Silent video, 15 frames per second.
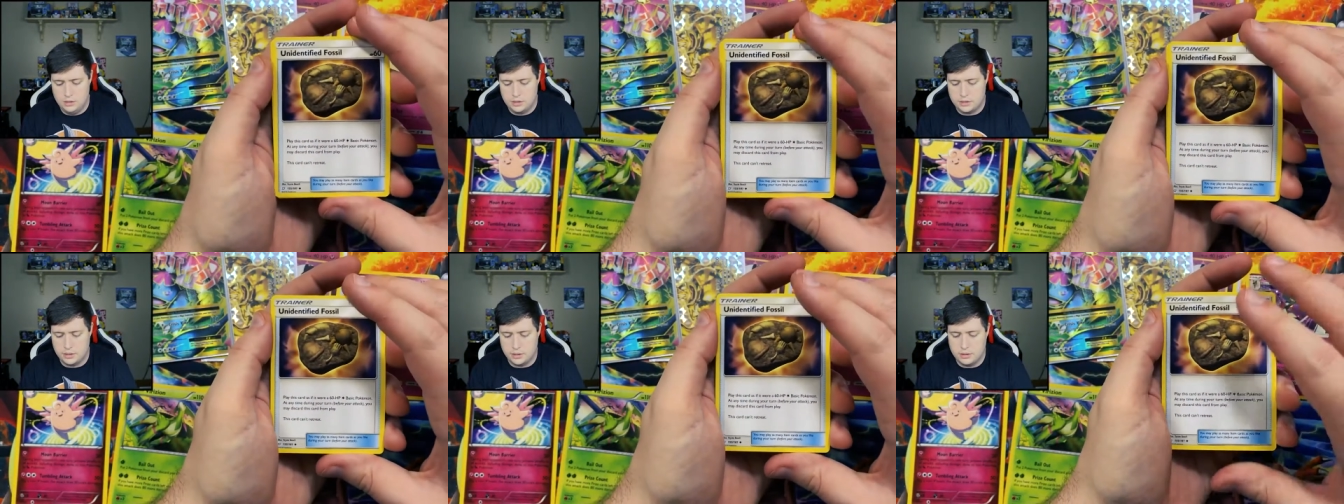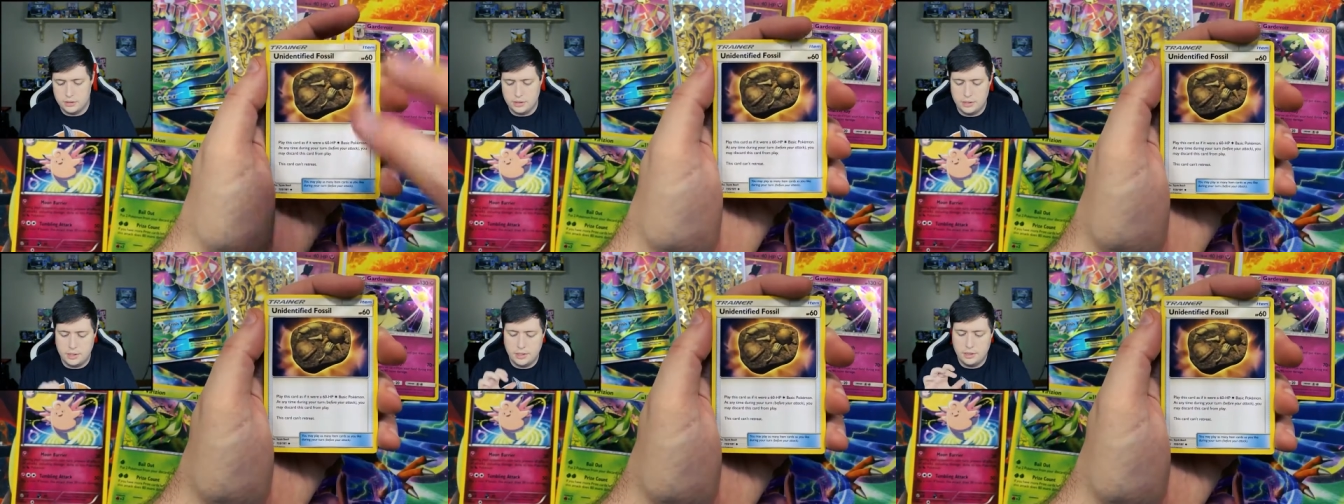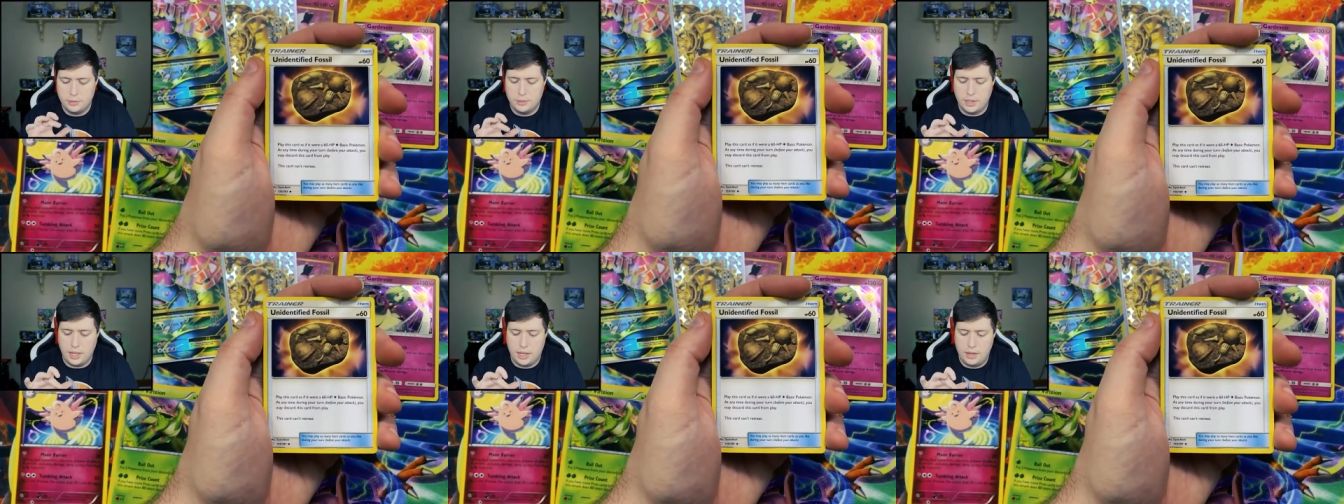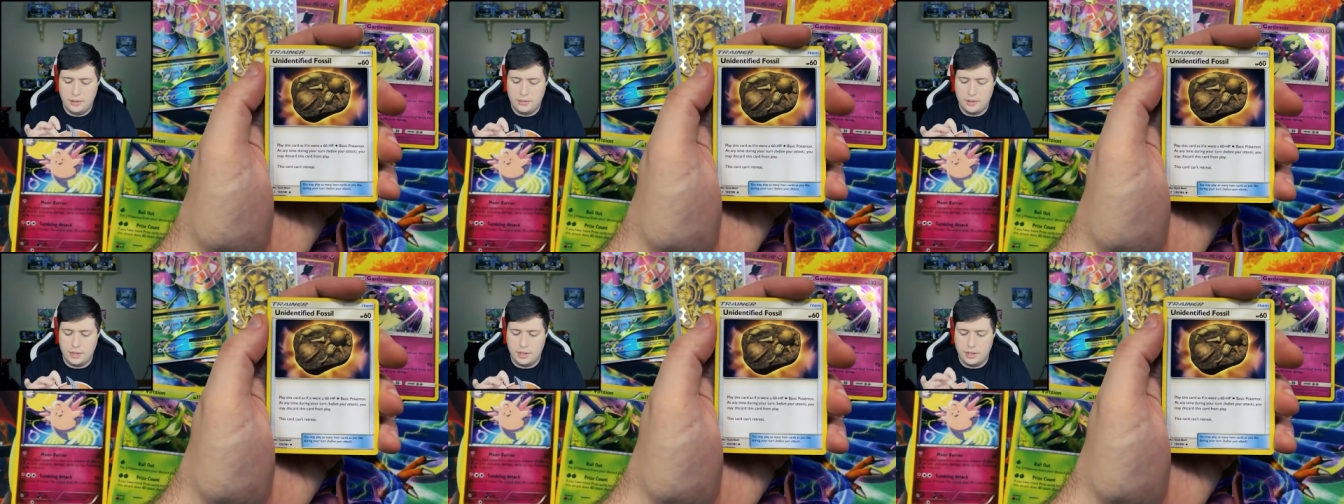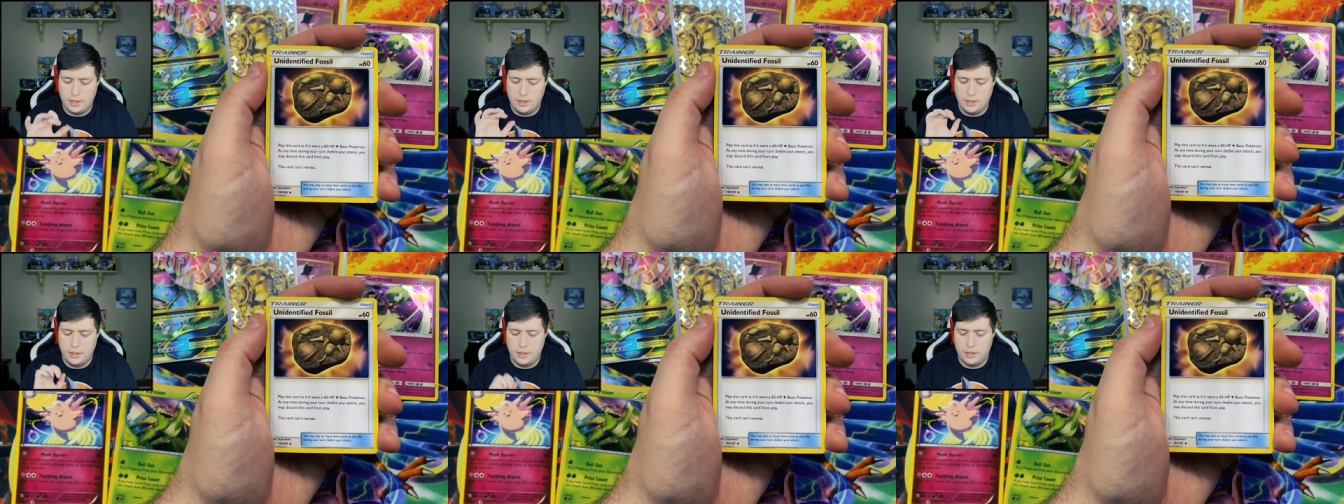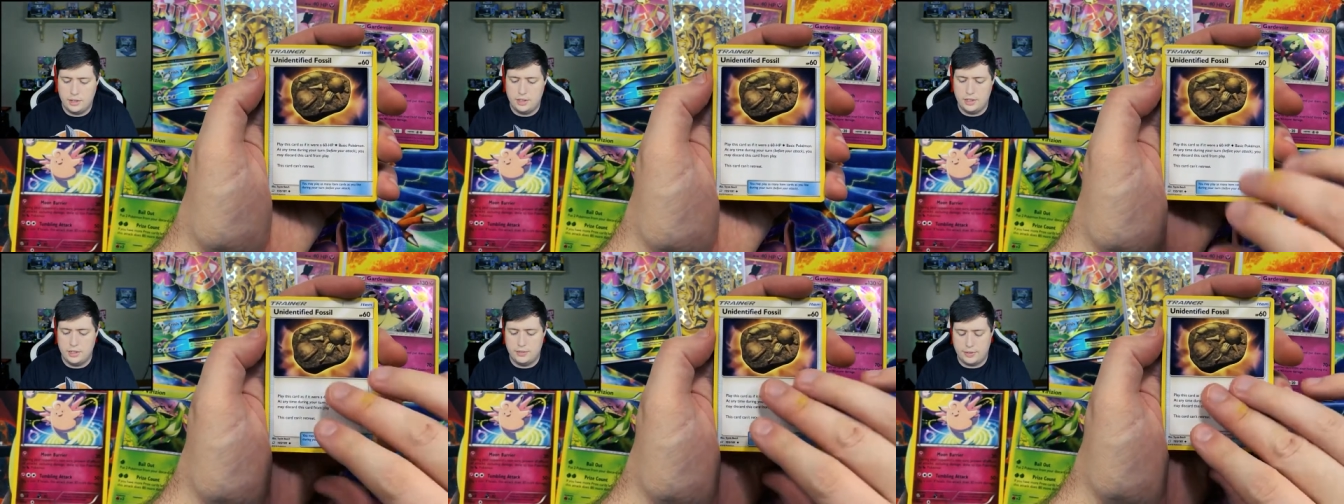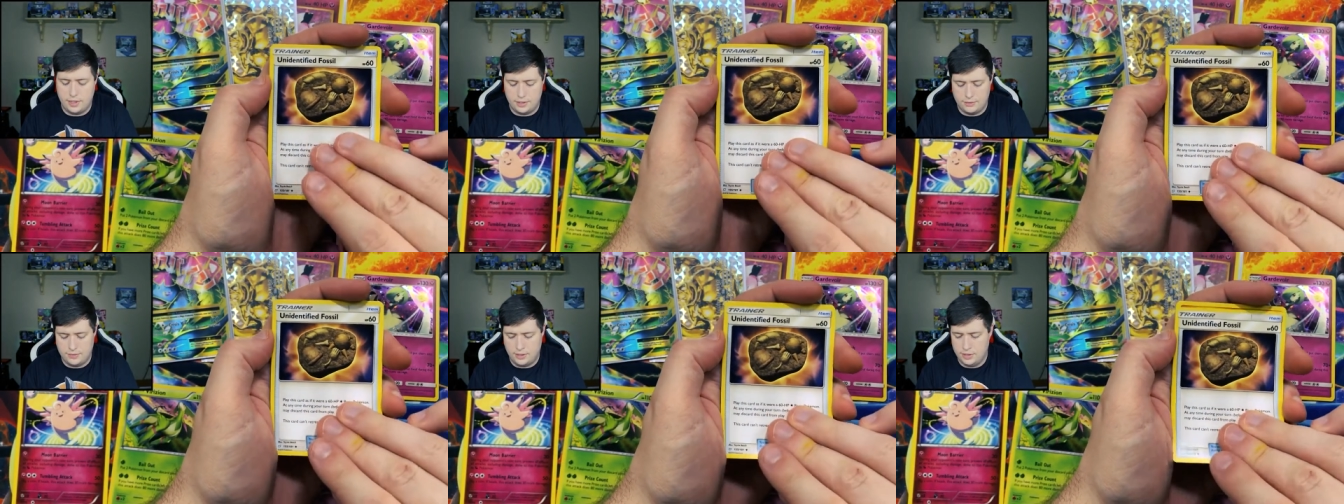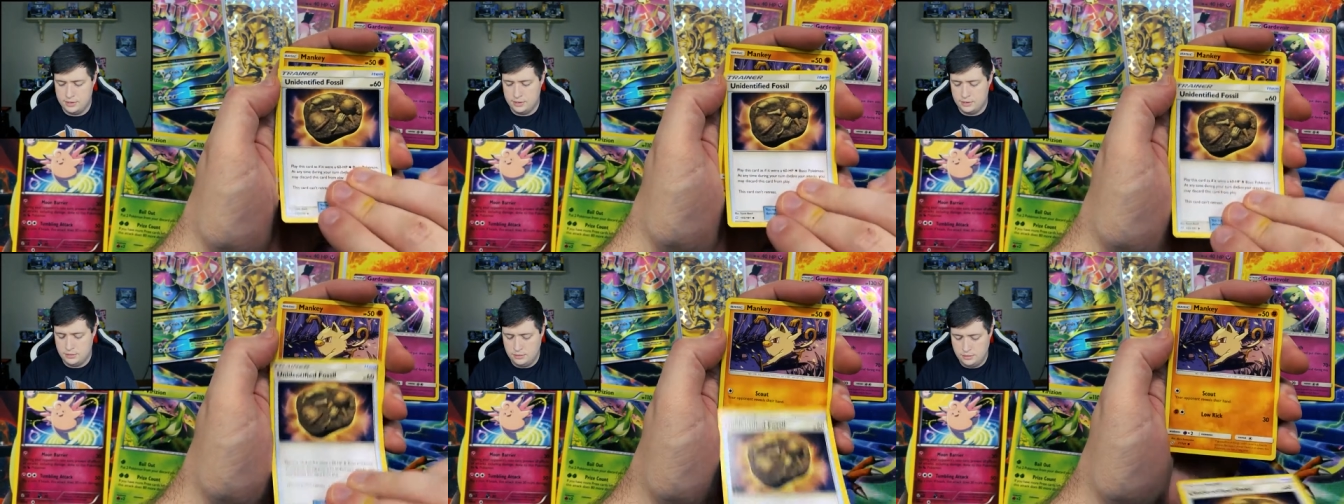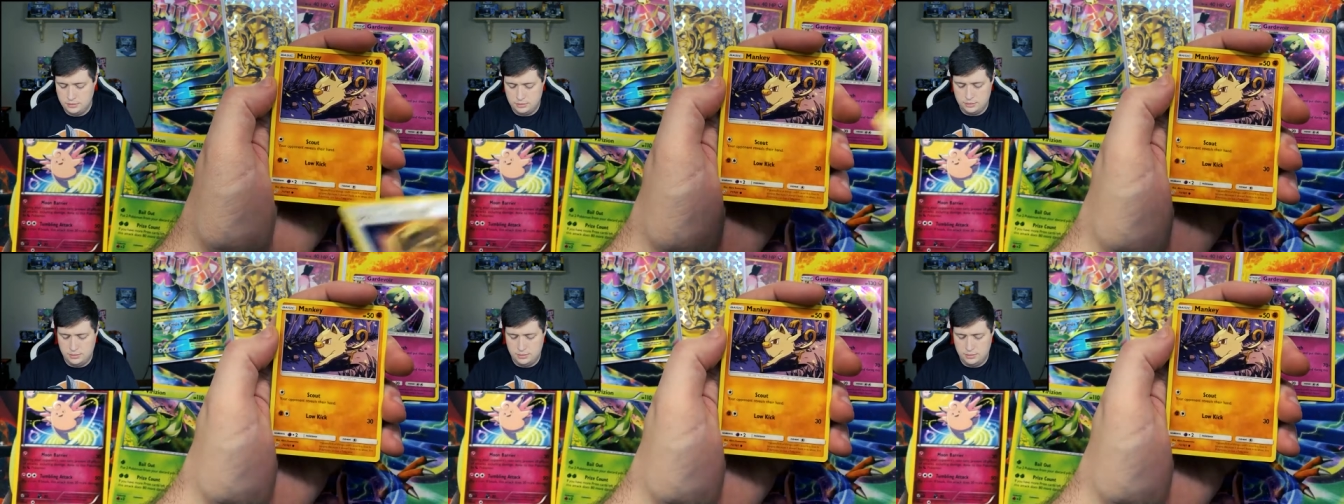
So in here we have a unidentified fossil.